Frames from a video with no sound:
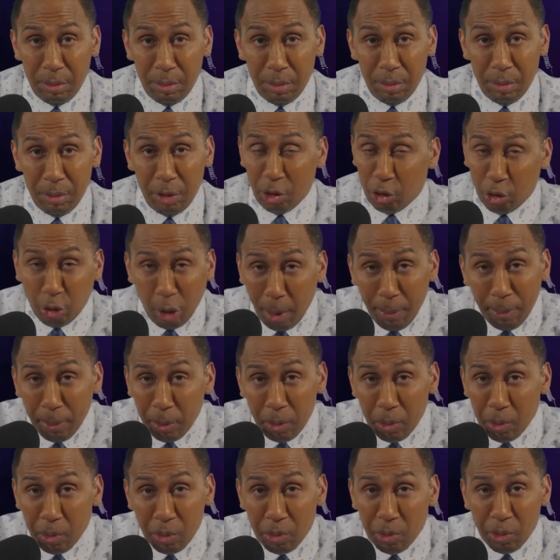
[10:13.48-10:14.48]
The
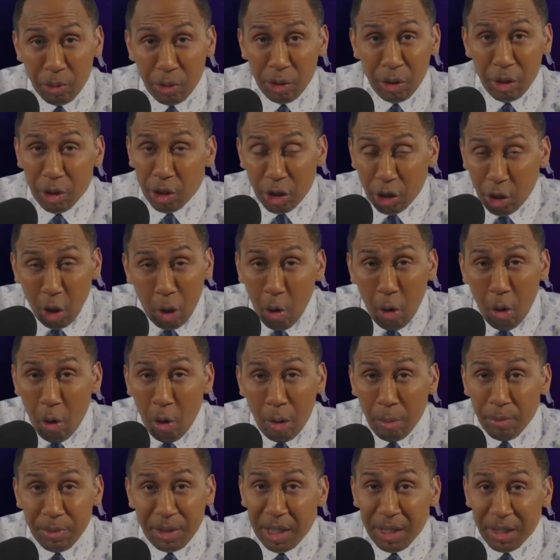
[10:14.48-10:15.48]
troubles, the
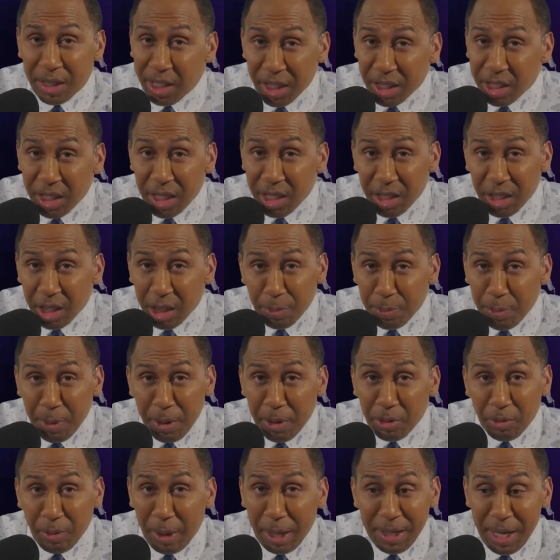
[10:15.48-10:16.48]
storms that Disney's
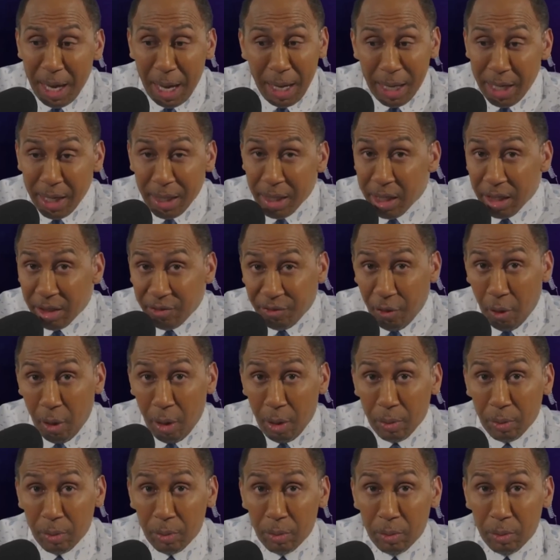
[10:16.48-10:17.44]
experienced right now ain't his fault.